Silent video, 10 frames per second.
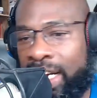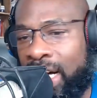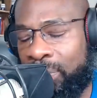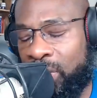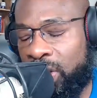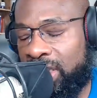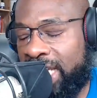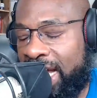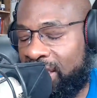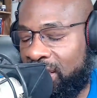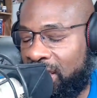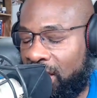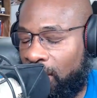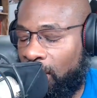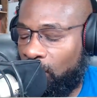And I'm Chris
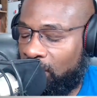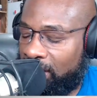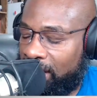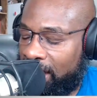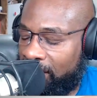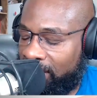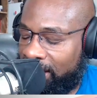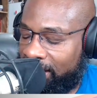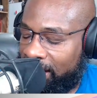Ashley, co hosting today on